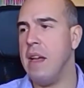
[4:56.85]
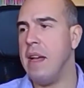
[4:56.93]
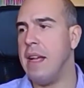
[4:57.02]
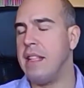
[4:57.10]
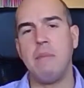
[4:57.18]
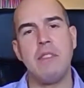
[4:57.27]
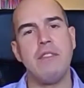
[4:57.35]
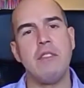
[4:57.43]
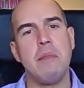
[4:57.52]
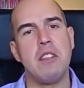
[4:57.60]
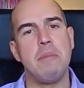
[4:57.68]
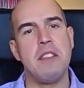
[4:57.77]
In terms of some of
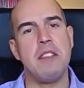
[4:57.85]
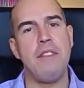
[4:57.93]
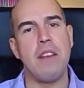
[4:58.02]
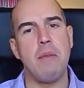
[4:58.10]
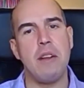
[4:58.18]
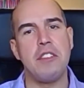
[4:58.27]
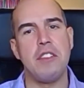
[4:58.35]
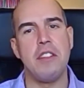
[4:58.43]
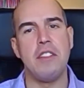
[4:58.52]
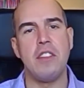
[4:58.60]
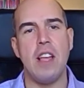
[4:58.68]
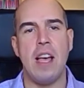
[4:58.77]
the specific
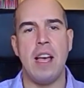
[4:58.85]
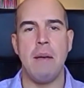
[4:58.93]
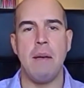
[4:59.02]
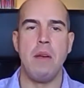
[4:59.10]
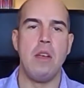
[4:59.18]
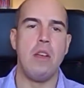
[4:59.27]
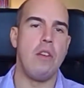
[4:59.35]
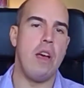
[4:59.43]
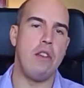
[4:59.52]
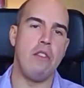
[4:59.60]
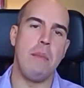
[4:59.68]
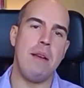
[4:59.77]
questions,
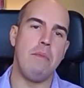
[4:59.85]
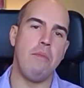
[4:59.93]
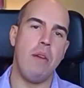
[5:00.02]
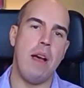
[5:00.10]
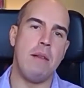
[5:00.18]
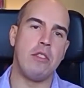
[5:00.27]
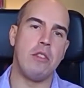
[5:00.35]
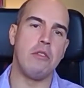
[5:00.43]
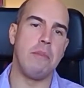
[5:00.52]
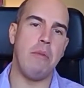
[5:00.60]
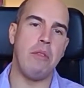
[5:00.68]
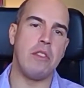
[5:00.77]
schools
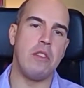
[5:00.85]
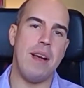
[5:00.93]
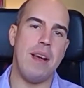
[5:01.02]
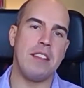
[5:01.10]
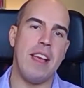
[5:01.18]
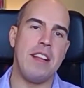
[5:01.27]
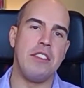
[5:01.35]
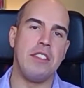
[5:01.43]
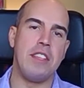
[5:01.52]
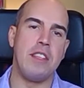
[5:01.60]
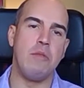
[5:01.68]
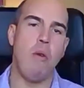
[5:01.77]
might want to ask
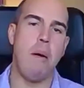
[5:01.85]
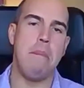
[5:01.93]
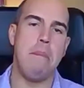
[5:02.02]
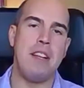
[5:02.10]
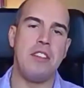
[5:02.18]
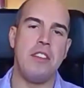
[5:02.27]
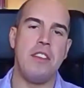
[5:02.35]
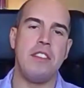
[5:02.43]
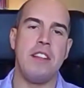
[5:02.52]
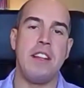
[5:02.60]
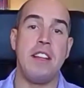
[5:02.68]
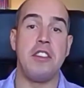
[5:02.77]
agencies what measures
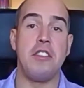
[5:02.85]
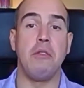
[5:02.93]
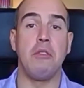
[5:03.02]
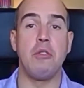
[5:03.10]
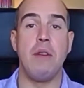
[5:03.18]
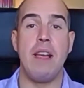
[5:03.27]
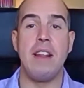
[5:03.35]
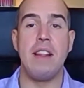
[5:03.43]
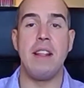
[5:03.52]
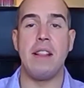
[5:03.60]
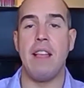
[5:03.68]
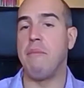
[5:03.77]
and additional training
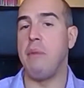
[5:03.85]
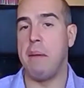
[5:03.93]
that they've put